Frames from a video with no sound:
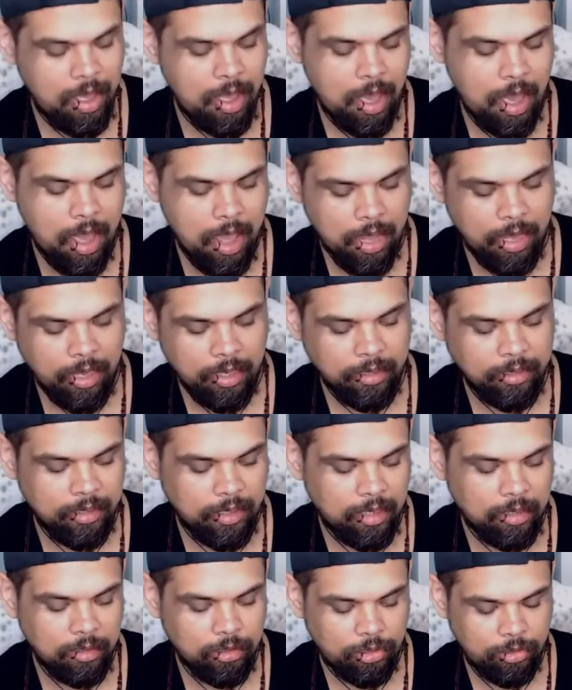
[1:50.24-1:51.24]
I
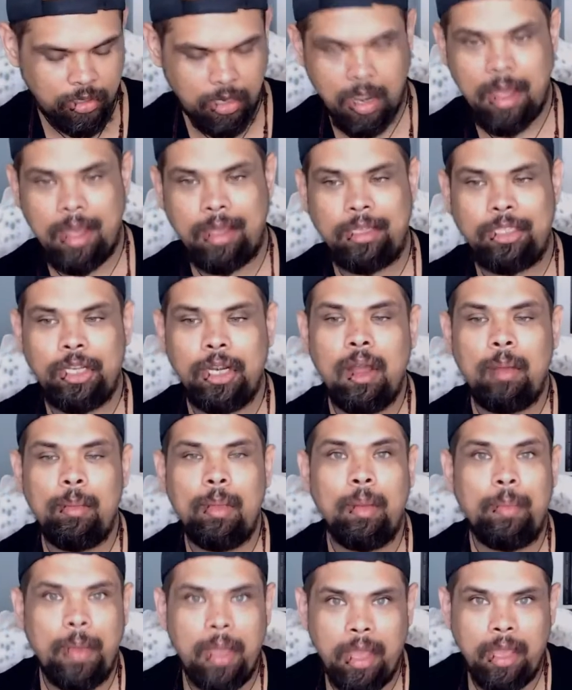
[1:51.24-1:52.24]
shared it on my
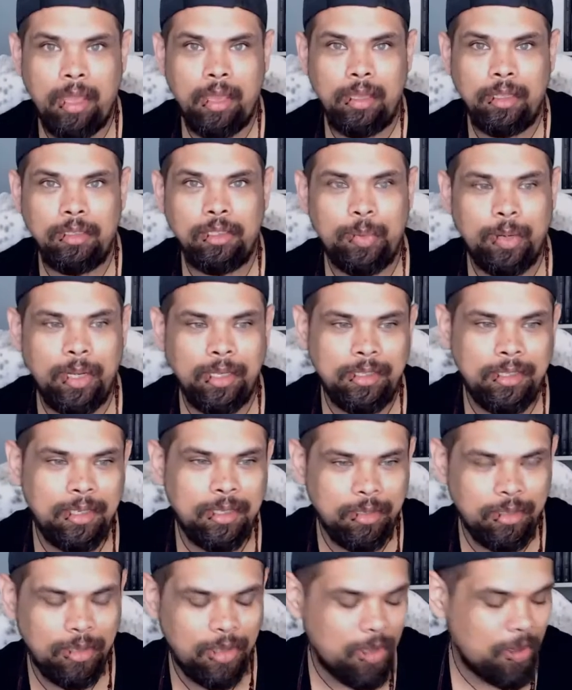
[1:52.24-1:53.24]
page, but I
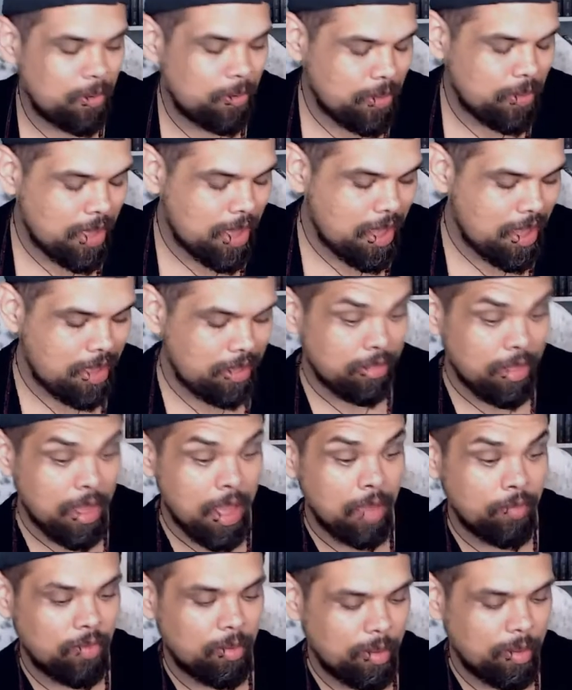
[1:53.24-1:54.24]
didn't go
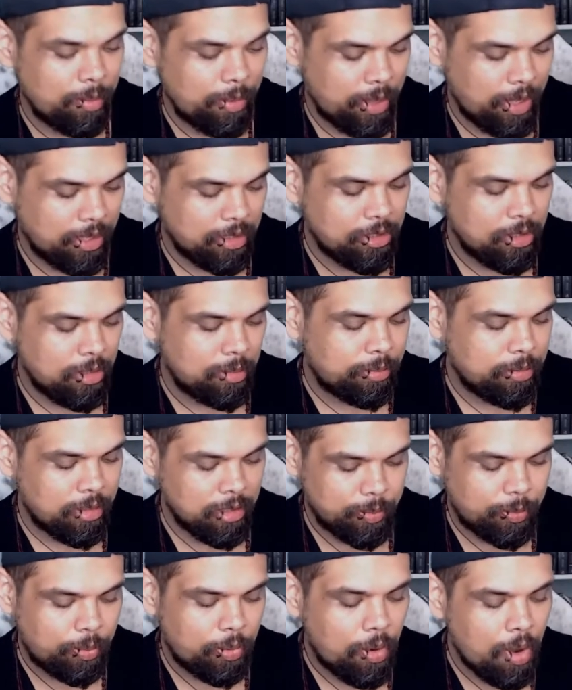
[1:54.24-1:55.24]
live on my page, so
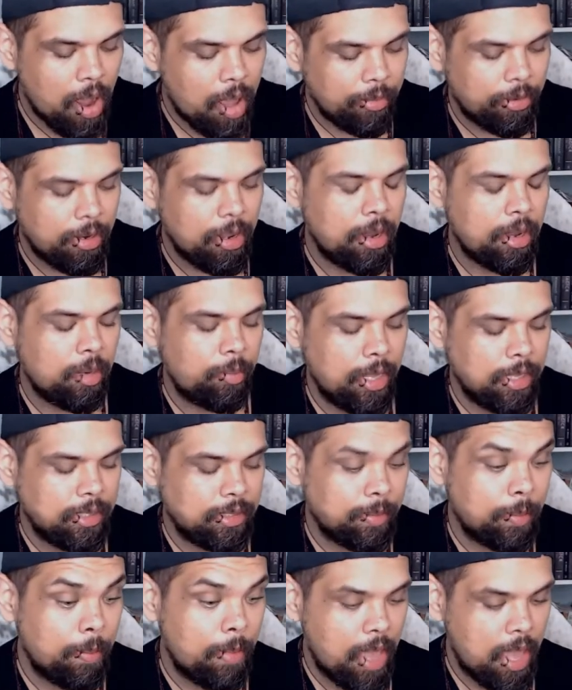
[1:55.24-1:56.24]
there's probably not going to be as
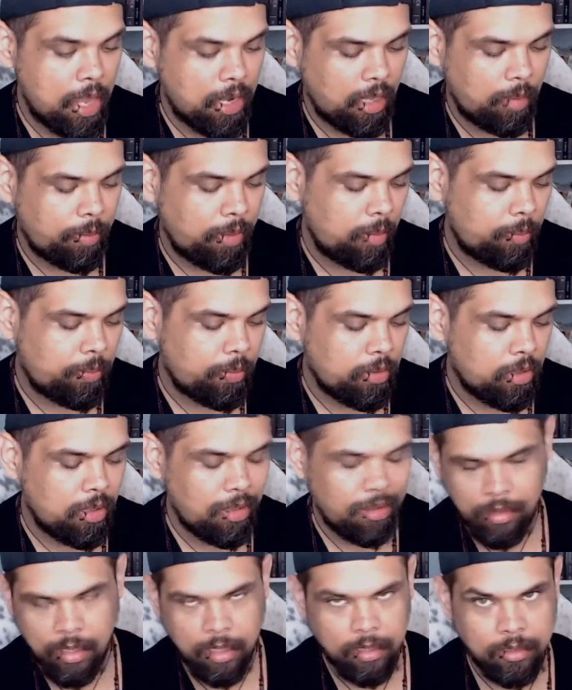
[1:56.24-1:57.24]
many people,
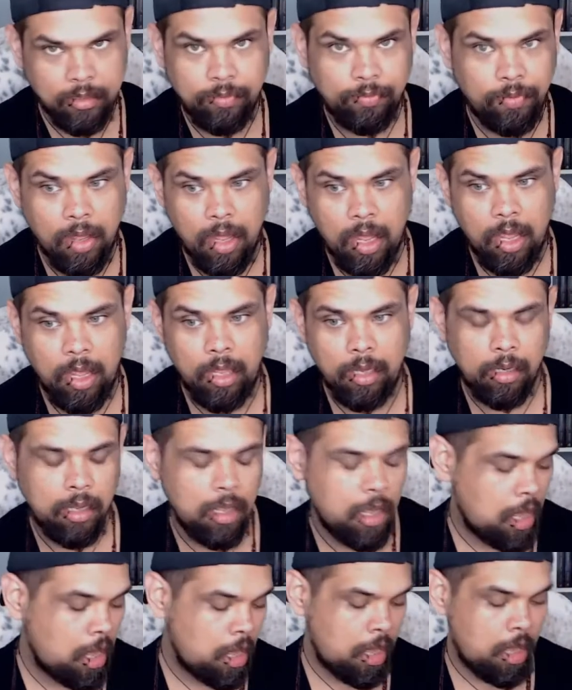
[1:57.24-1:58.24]
and that's fine.
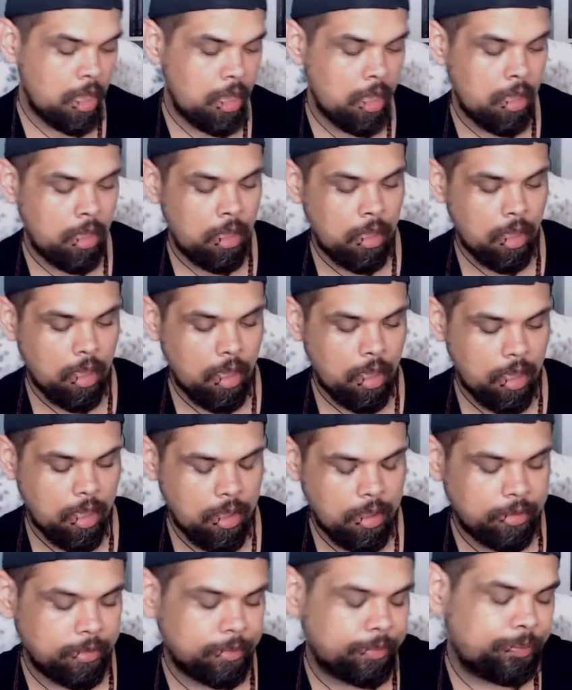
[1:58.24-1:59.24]

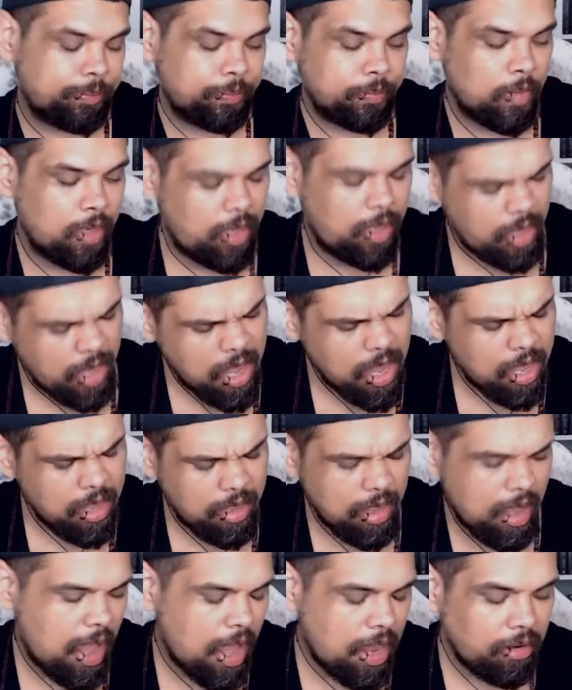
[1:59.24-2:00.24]

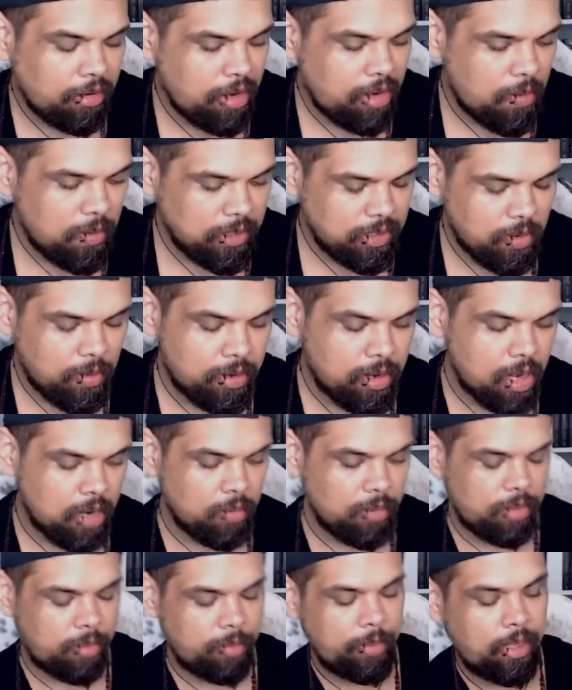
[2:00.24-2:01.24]
Yeah, I don't know what's going on
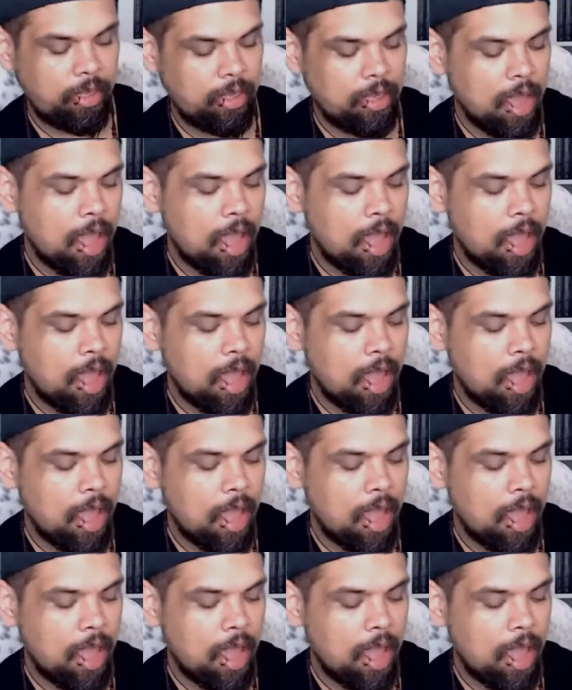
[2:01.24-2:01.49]
with me.